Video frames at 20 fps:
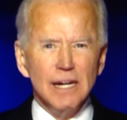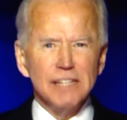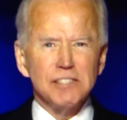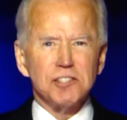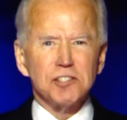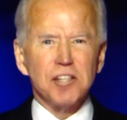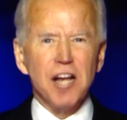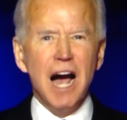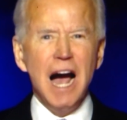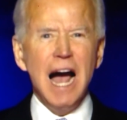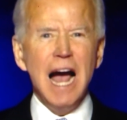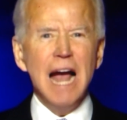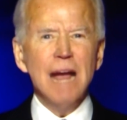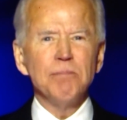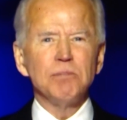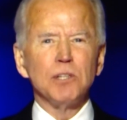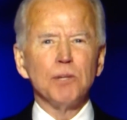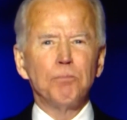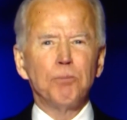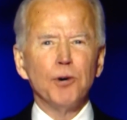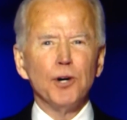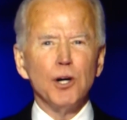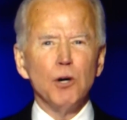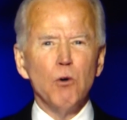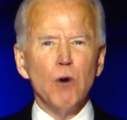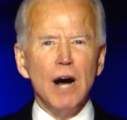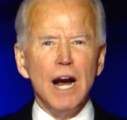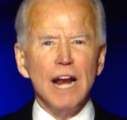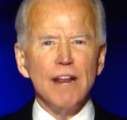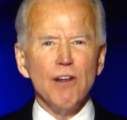It's time to put
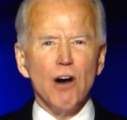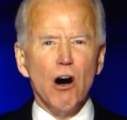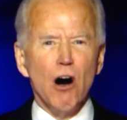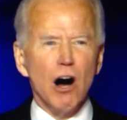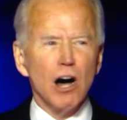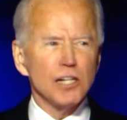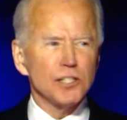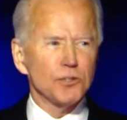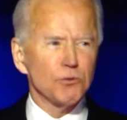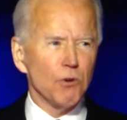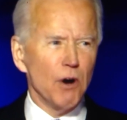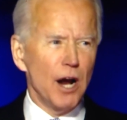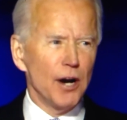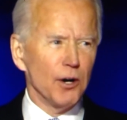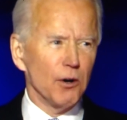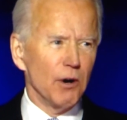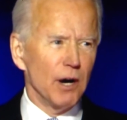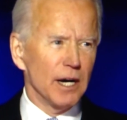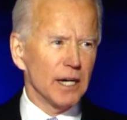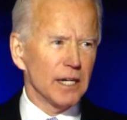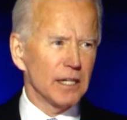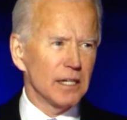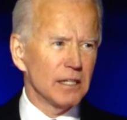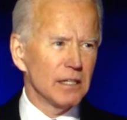away the harsh rhetoric,